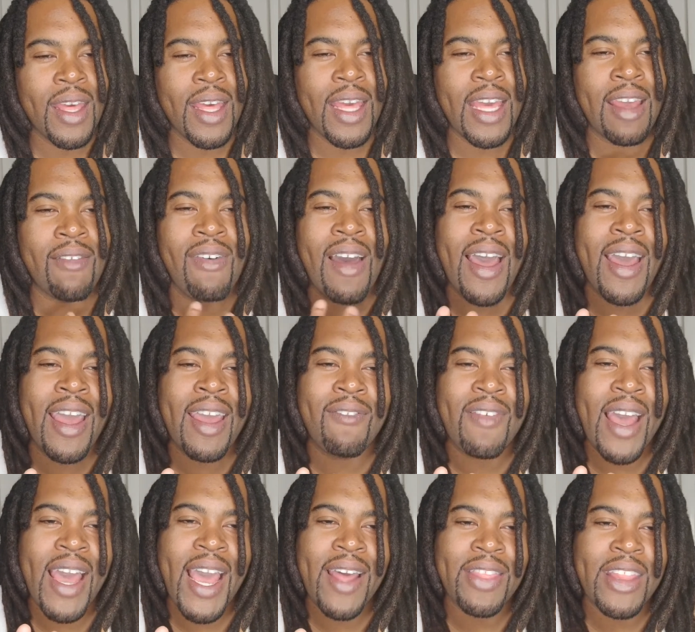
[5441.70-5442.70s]
If
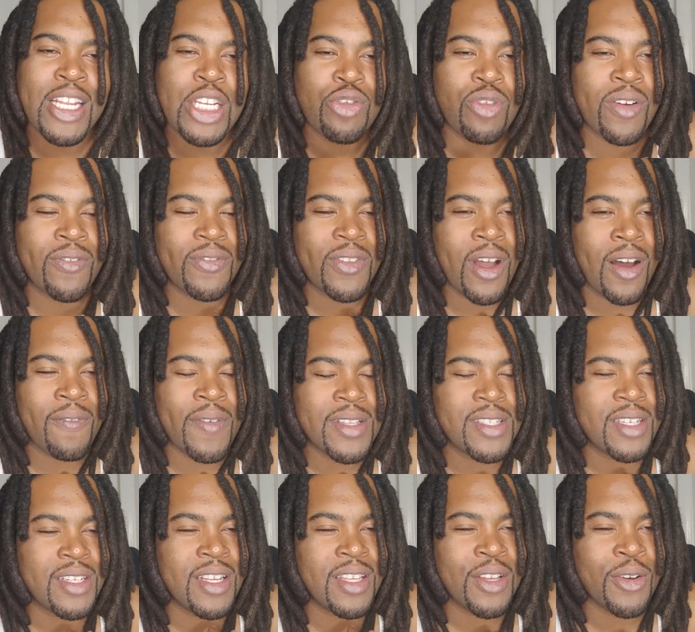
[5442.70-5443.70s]
I had to drift off
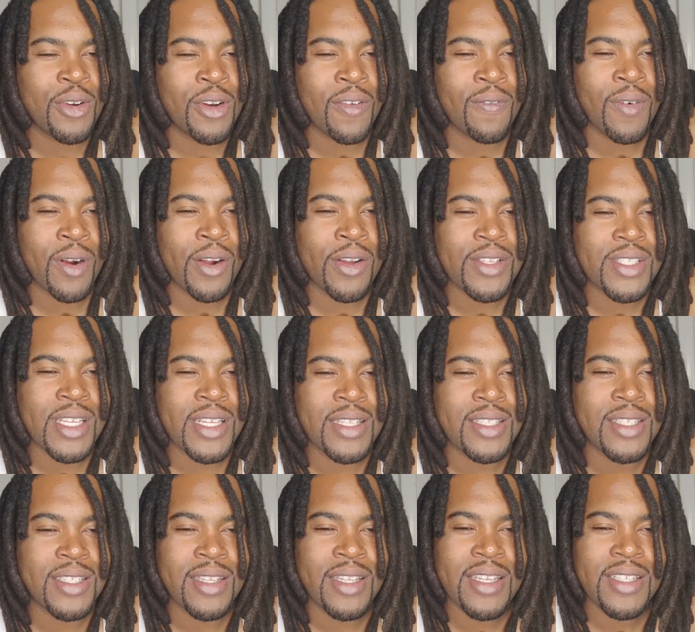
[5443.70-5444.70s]
into the universe,
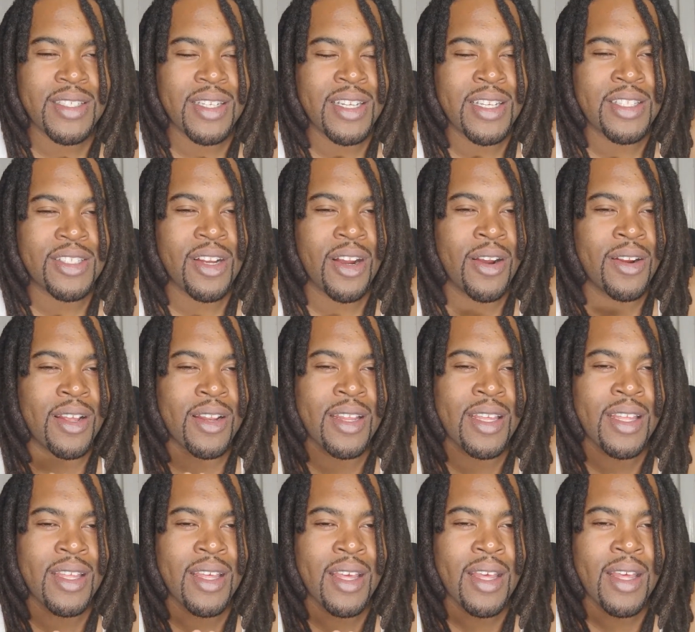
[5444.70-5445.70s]
into this
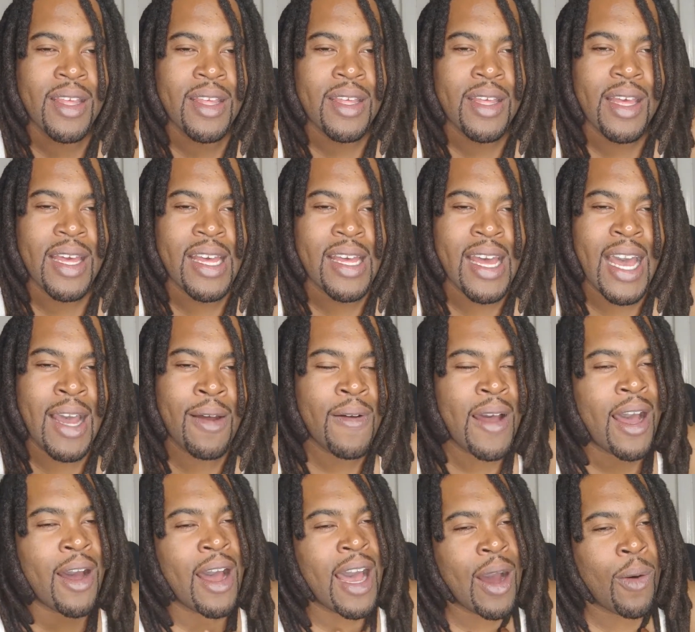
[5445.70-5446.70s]
eternity,
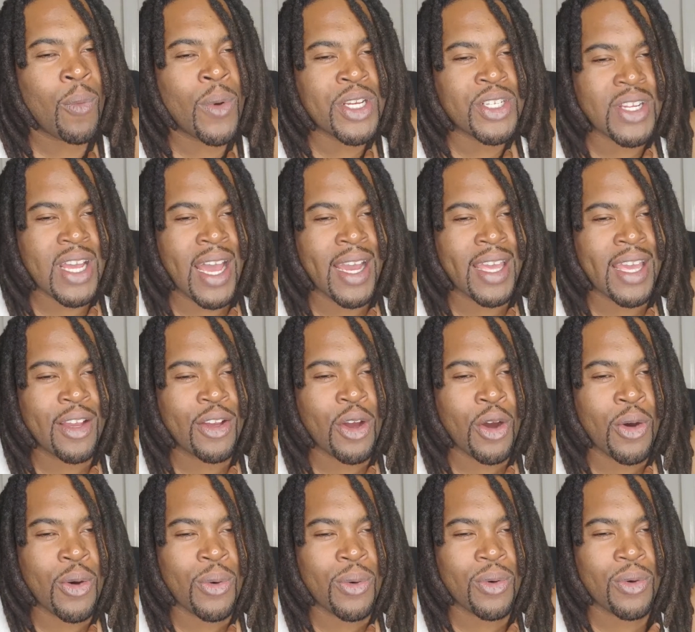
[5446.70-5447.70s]
I wish I can
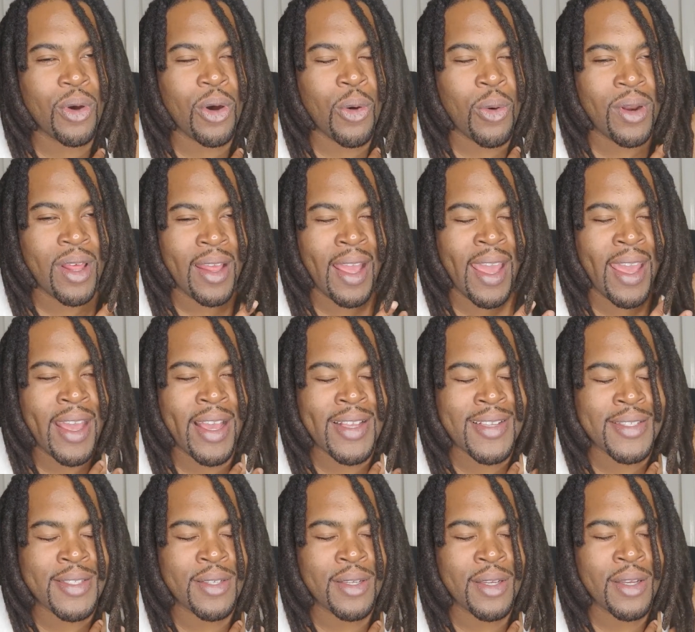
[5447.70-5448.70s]
go holding
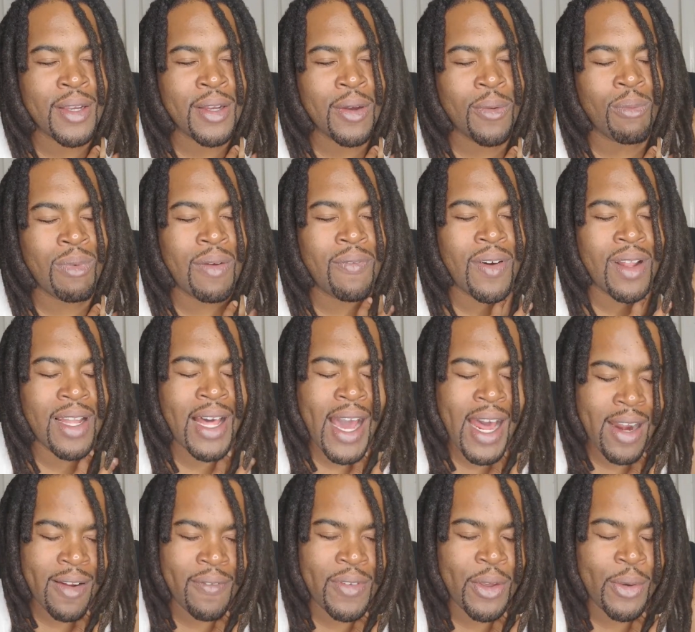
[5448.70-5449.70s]
hands with a lot
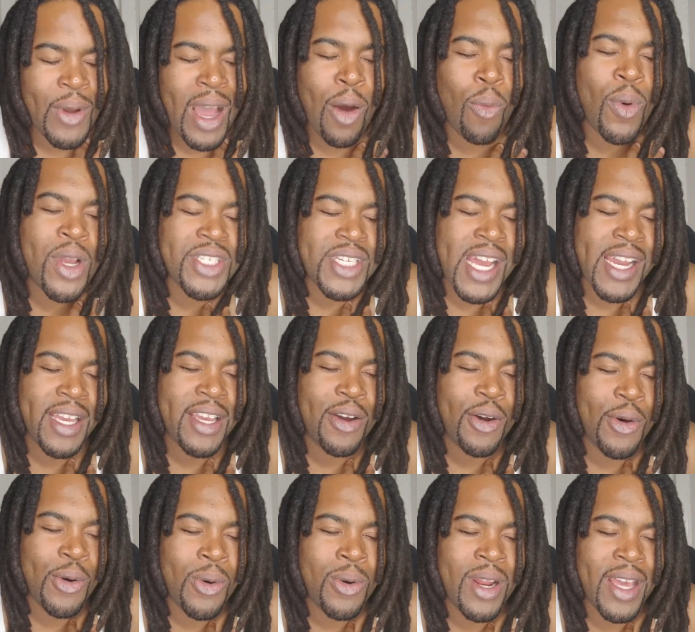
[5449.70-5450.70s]
of you. I wish I could
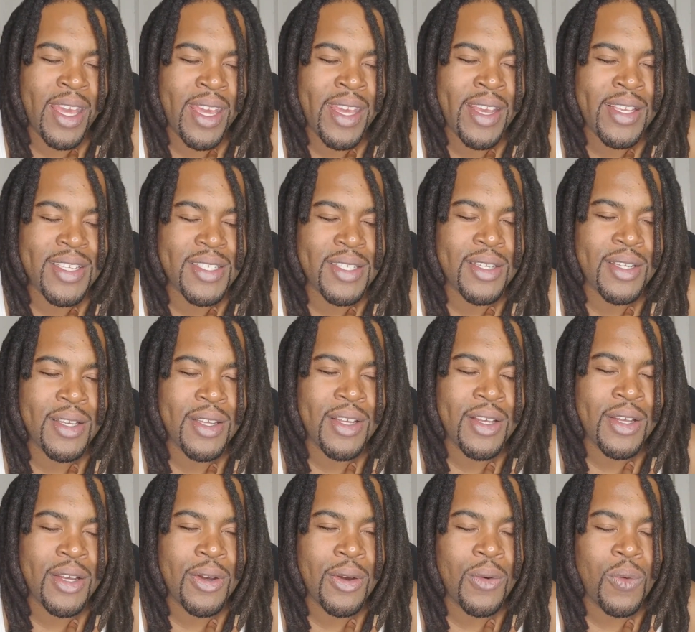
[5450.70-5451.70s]
hold hands
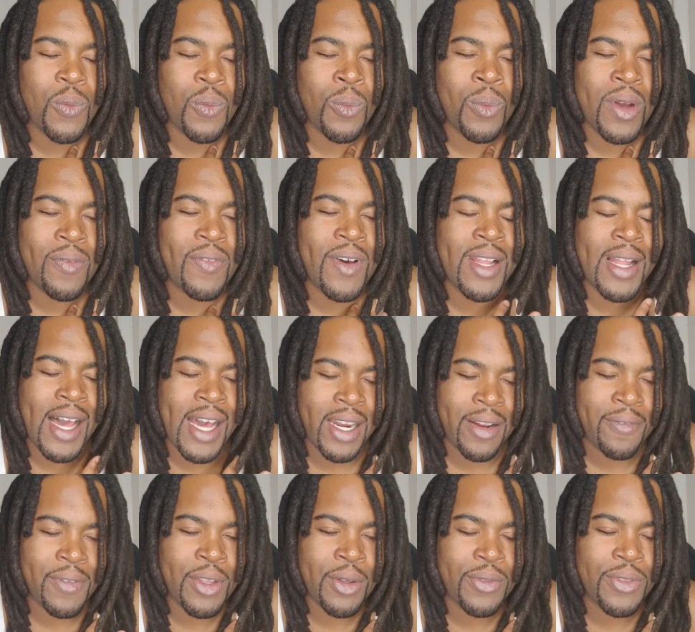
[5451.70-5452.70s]
with a lot
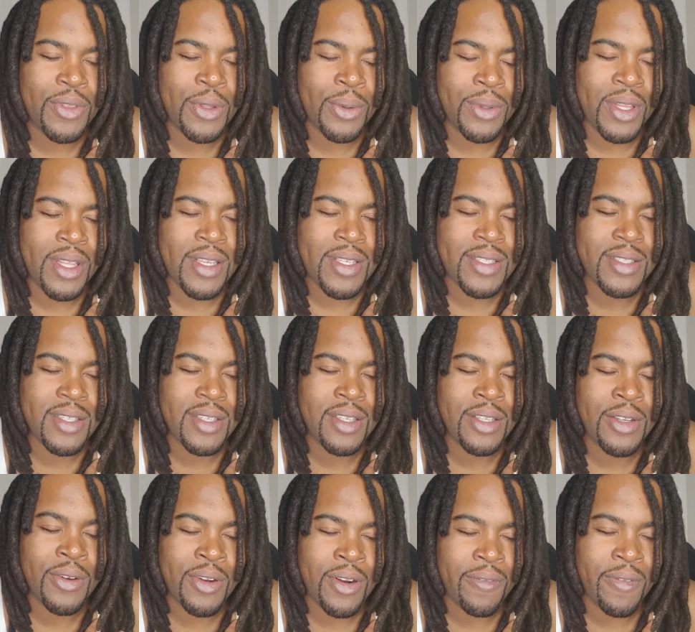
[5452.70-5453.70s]
of you through this
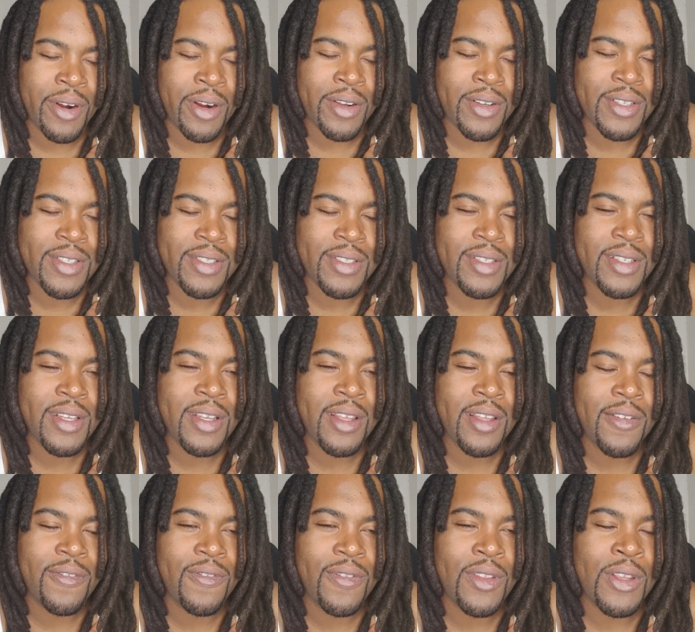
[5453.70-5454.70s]
universe,
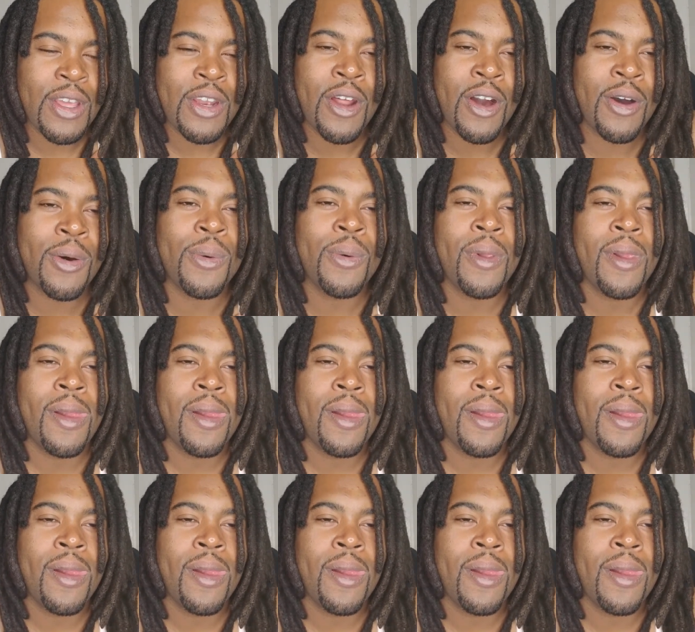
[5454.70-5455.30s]
you know,